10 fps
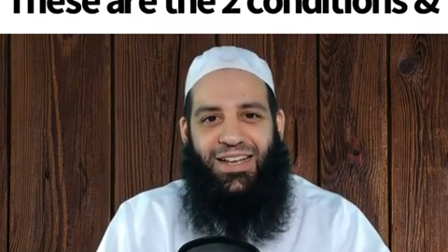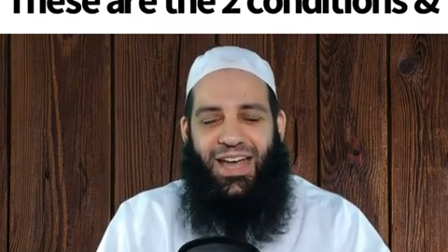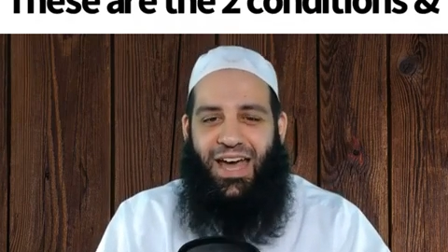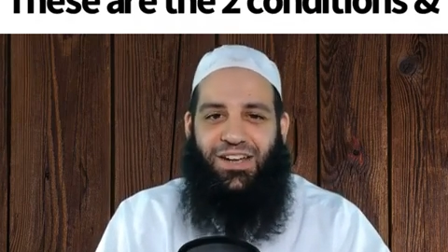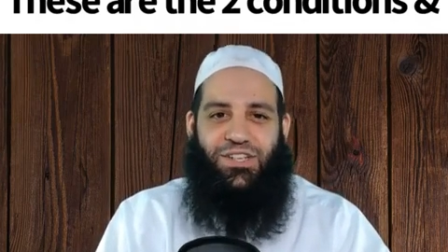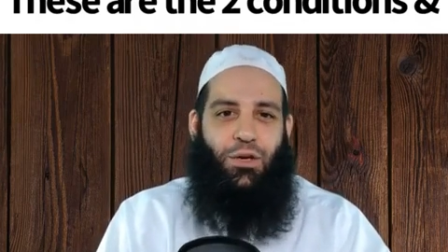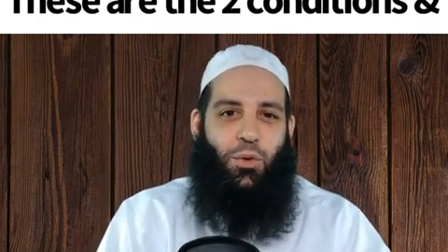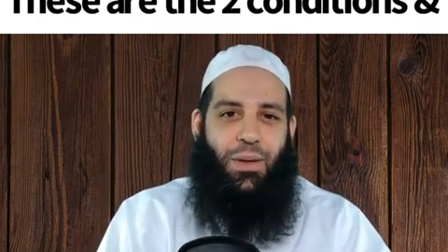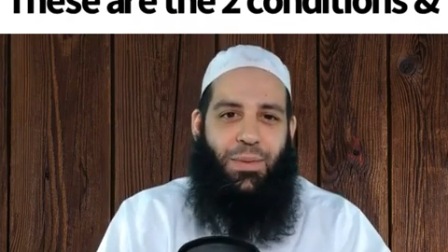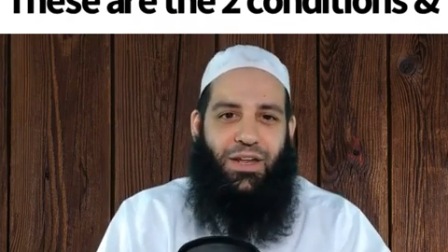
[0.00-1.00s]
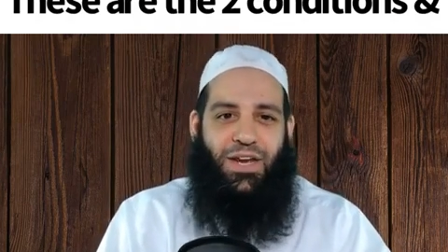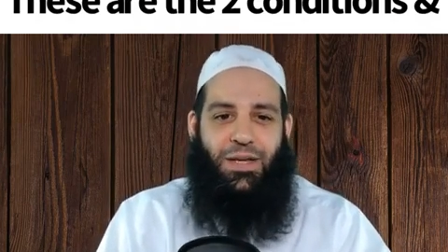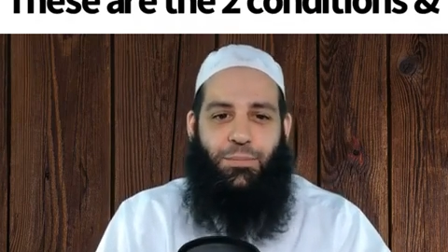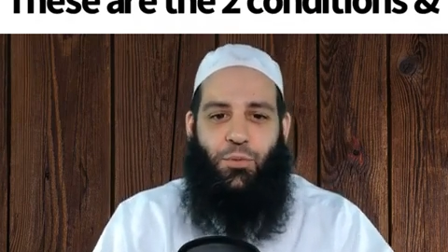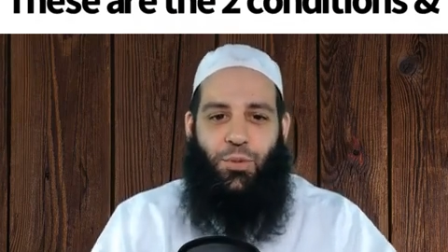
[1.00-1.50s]
And as al-ulama
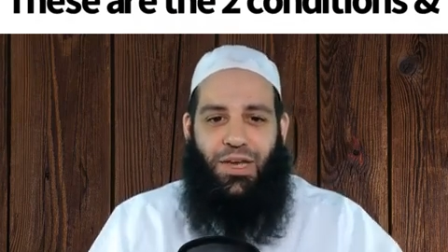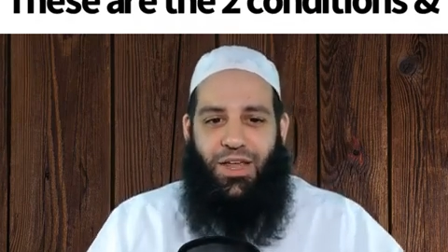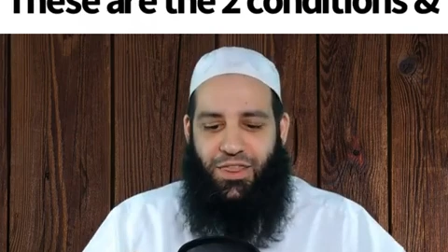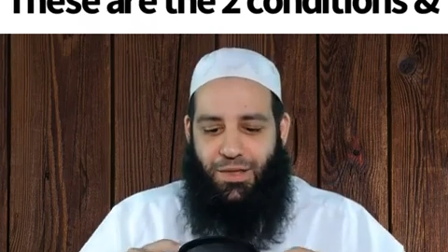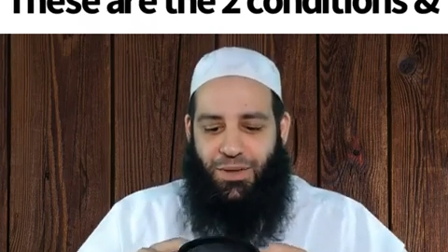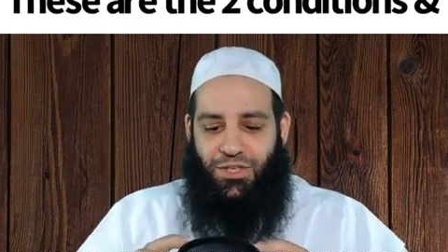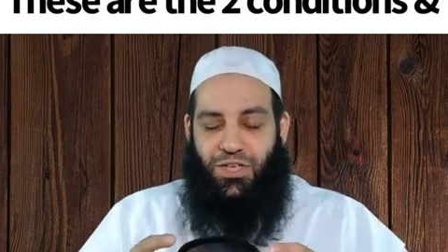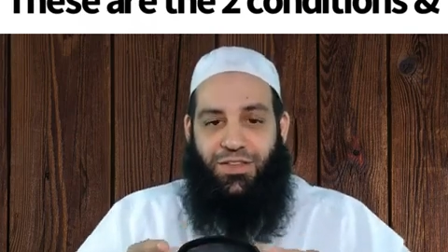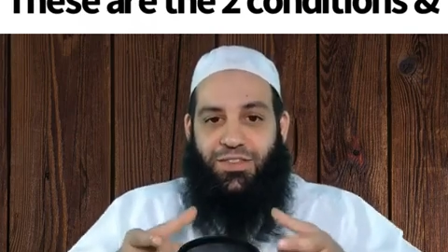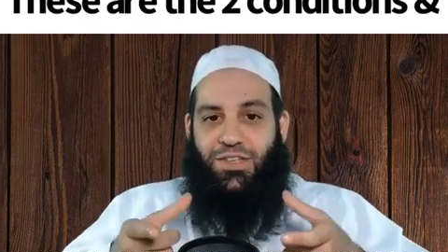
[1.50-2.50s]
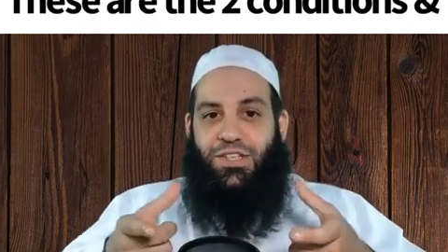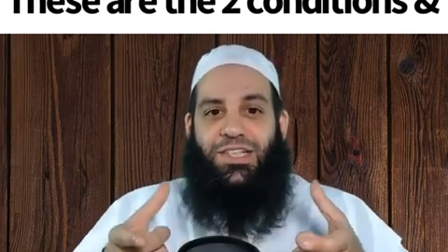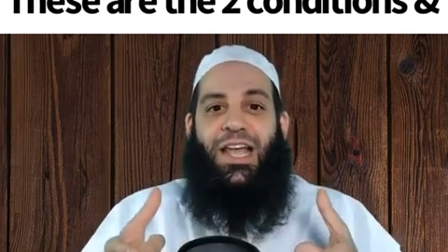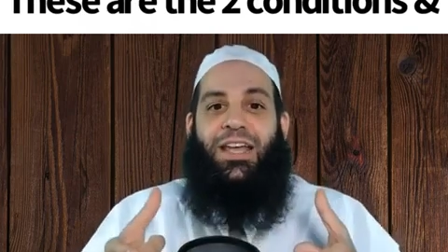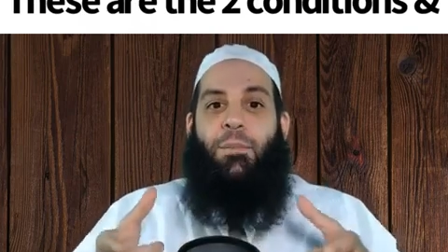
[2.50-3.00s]
rahimahumullah, they mentioned that this is
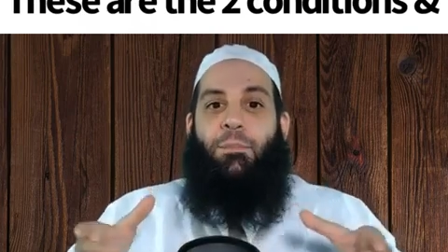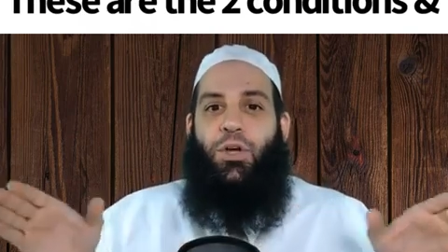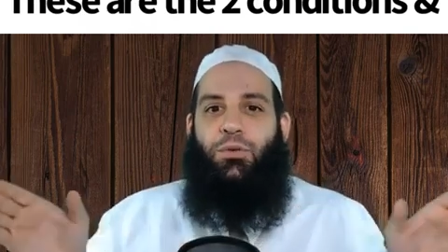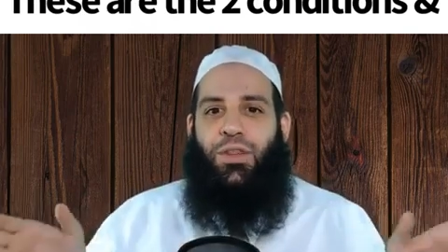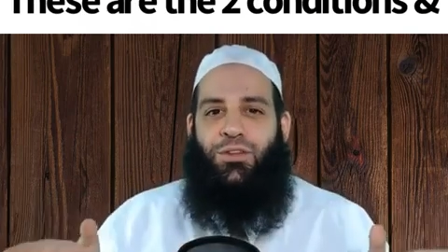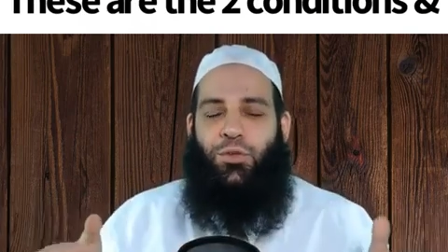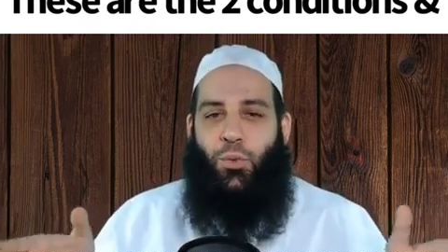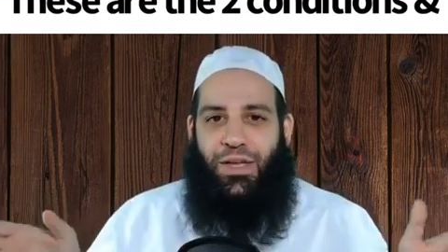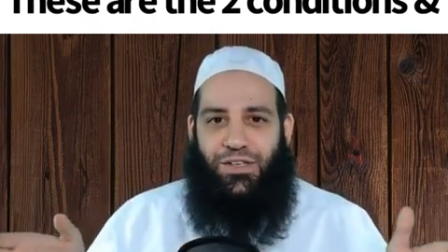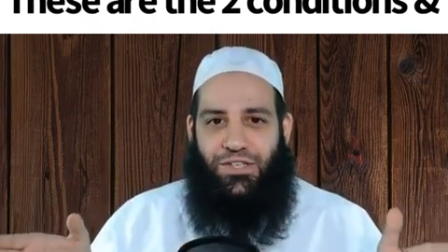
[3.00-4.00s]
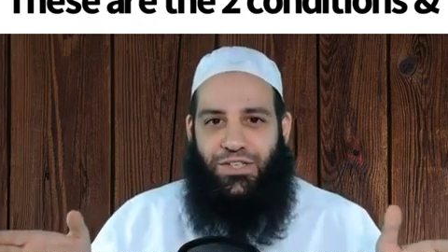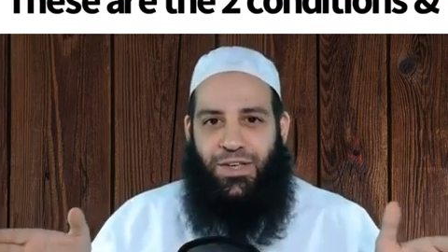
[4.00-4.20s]
like a bird with two wings.